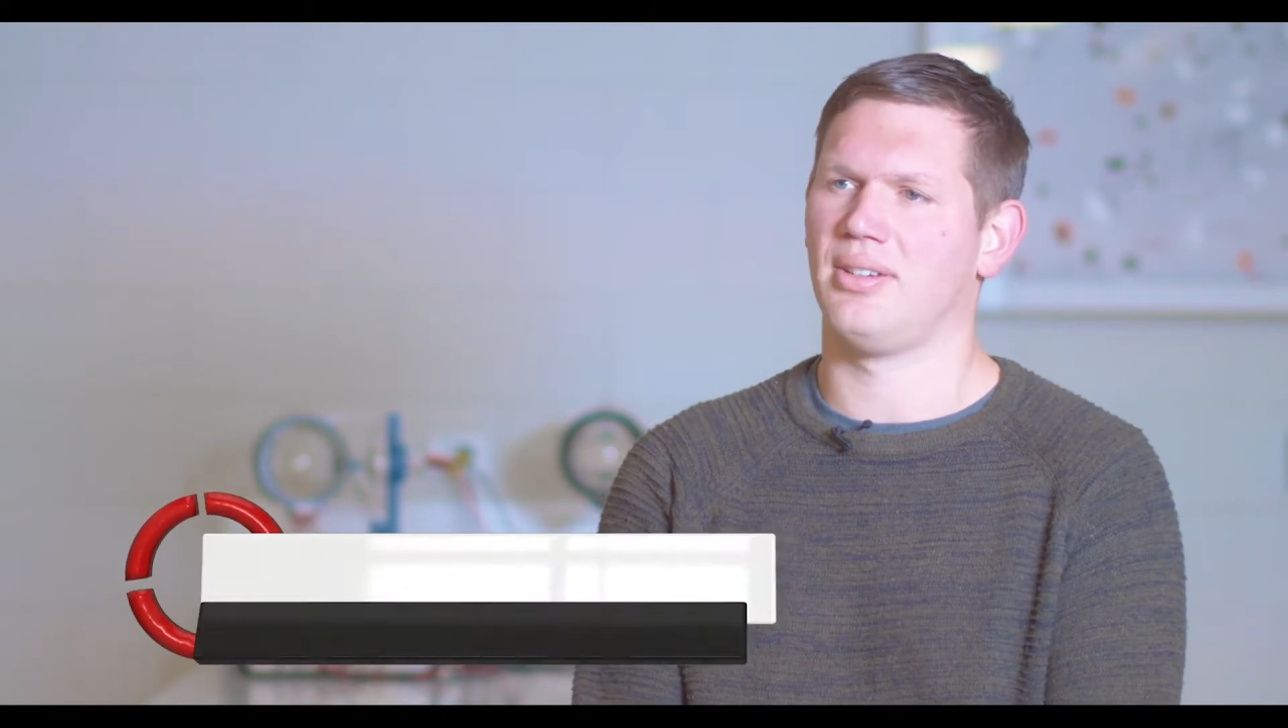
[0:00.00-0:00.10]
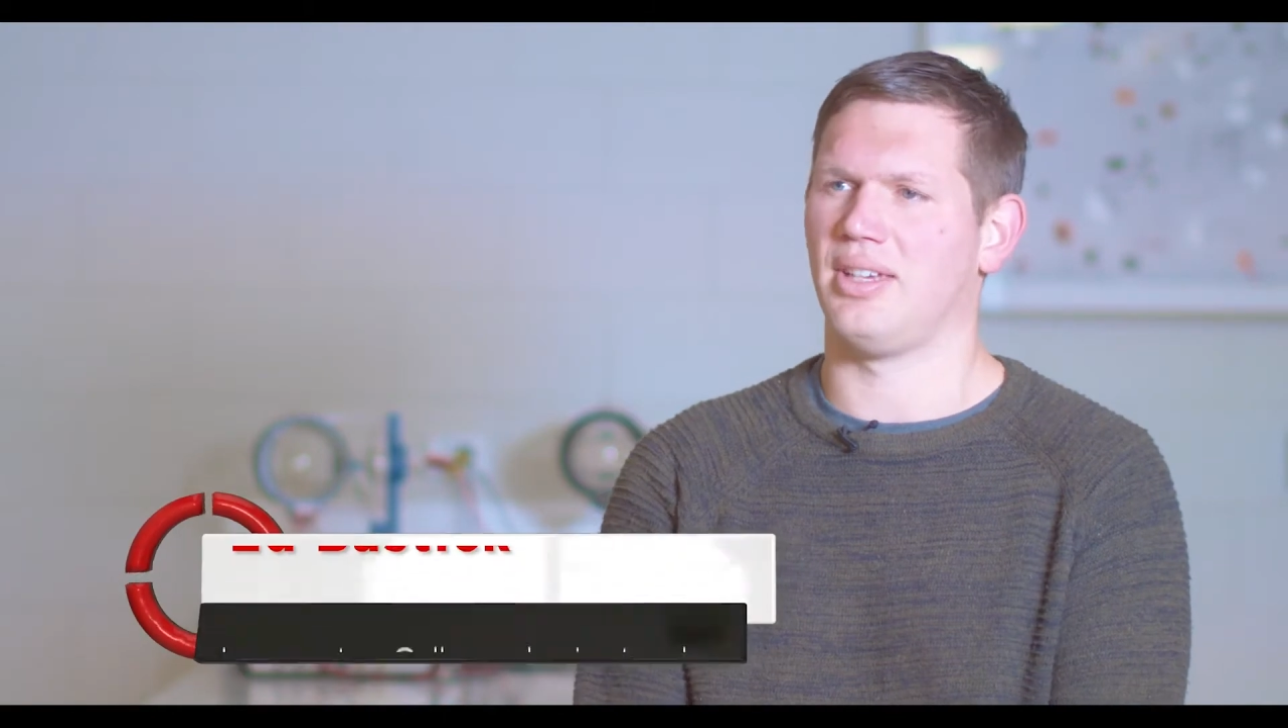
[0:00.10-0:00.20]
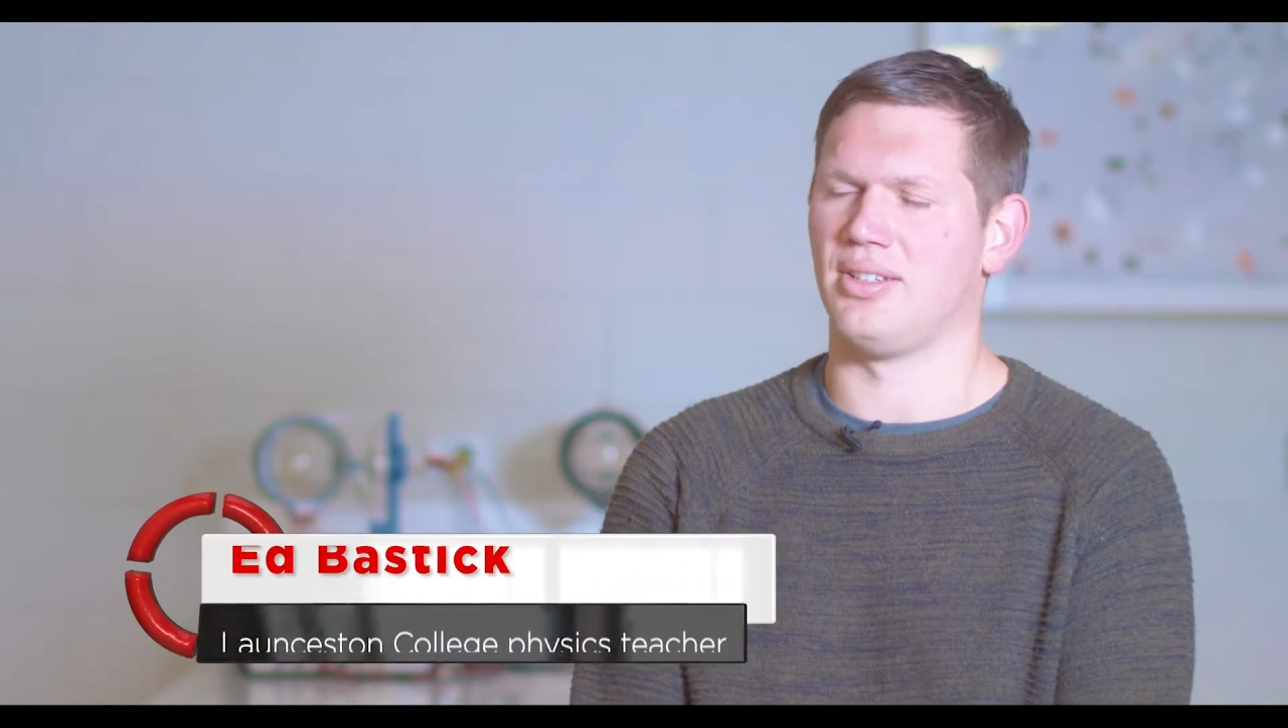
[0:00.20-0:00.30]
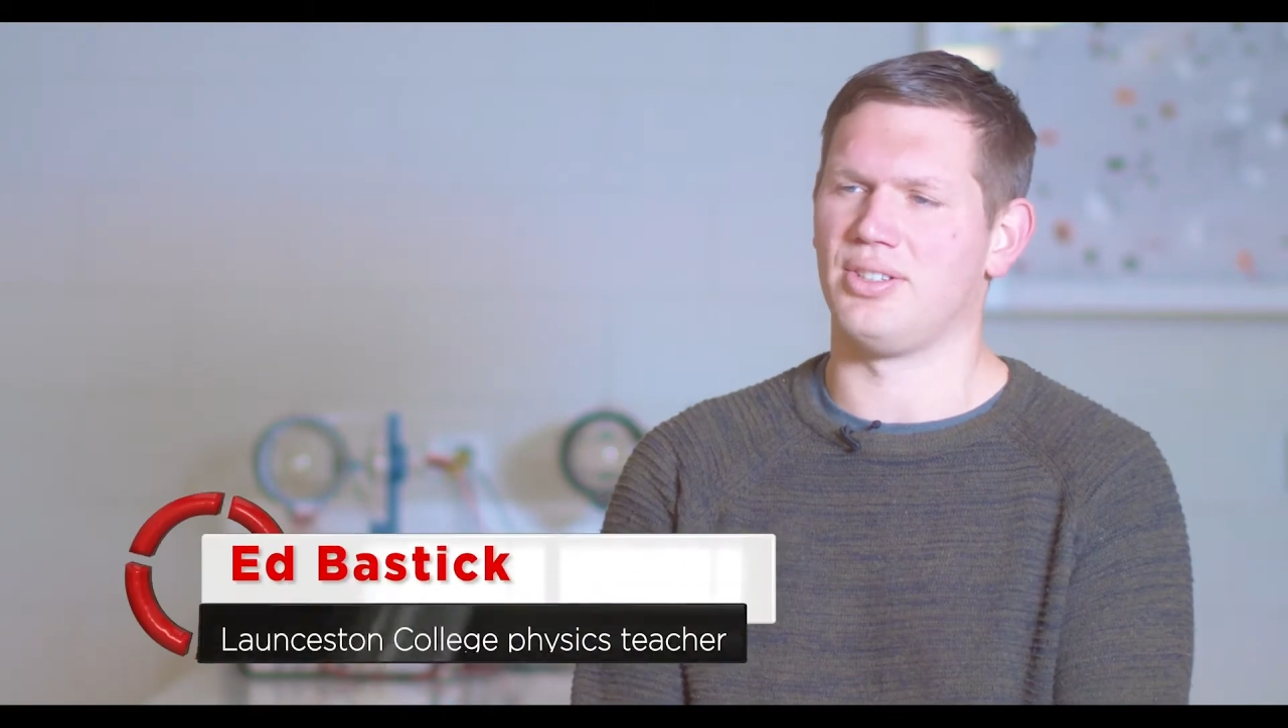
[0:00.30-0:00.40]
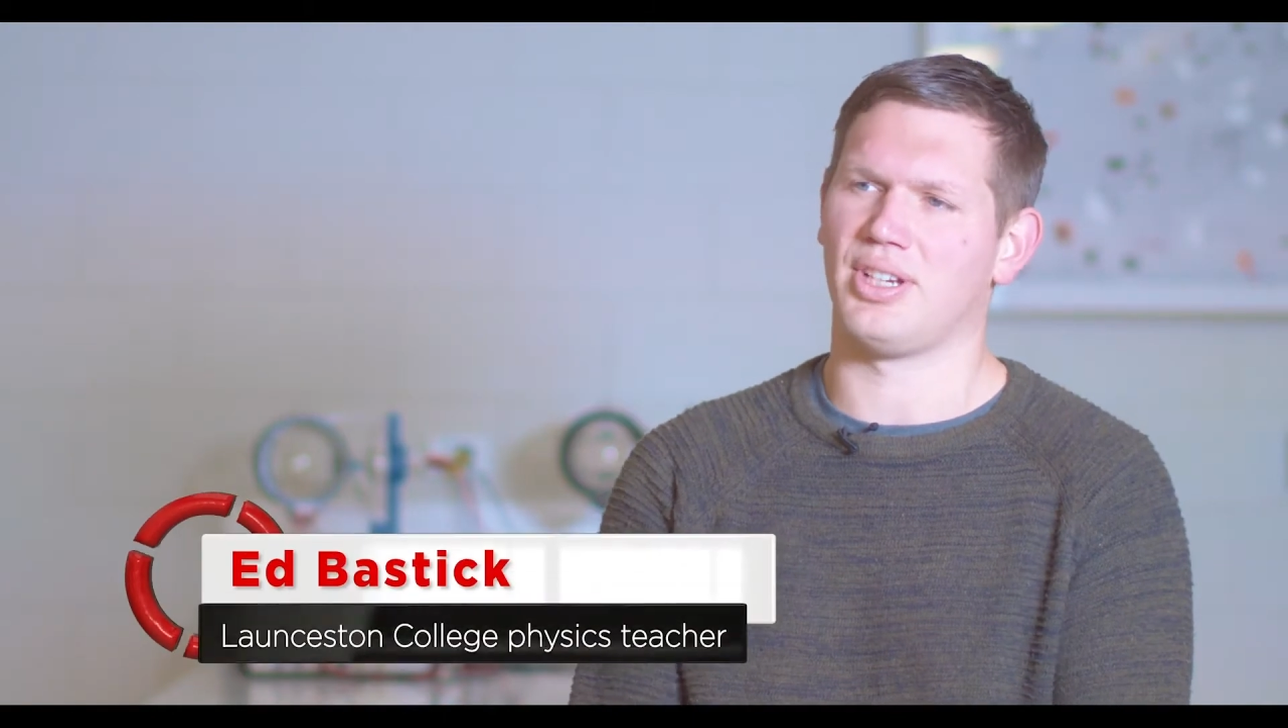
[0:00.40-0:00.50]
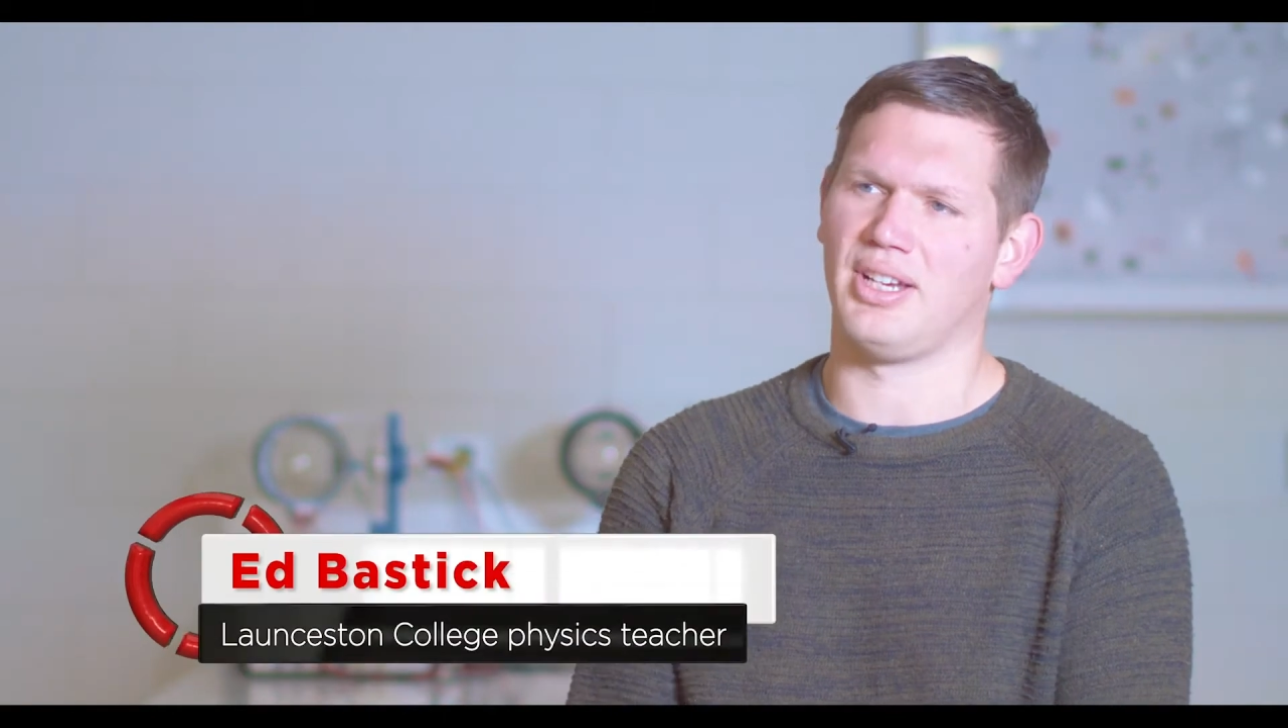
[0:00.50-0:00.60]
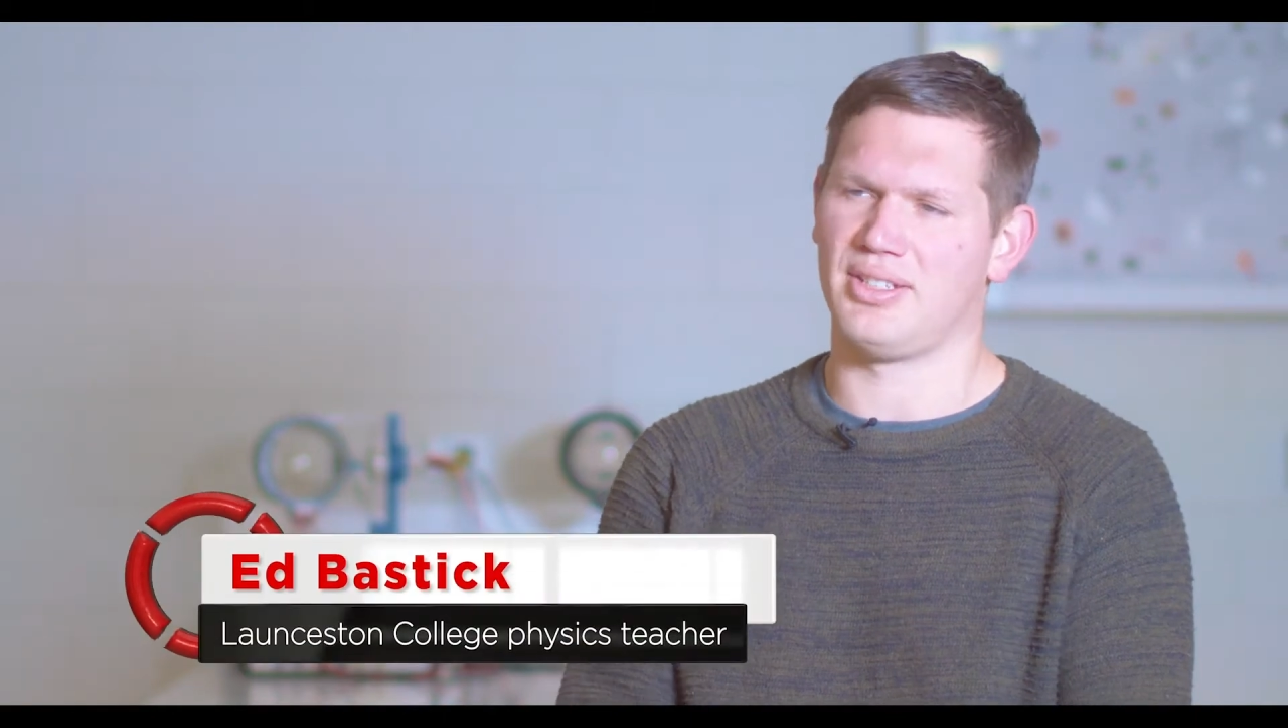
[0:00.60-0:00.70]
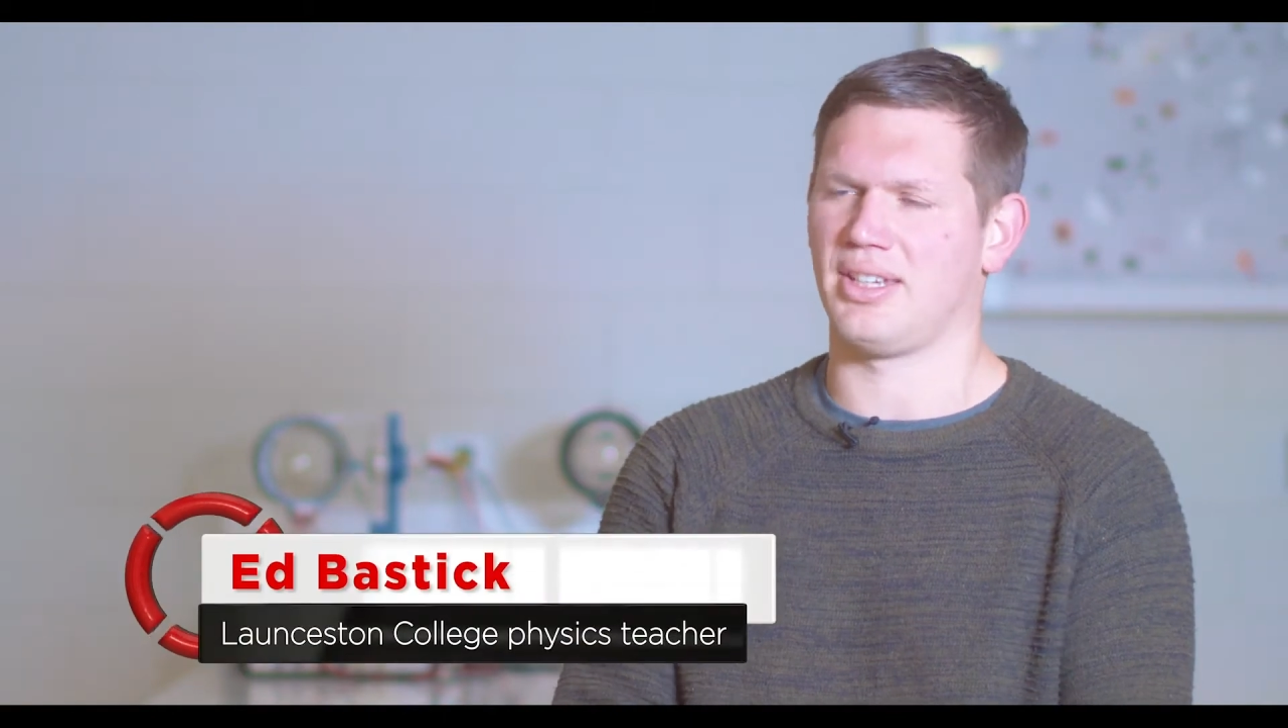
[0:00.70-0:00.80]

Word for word: and to change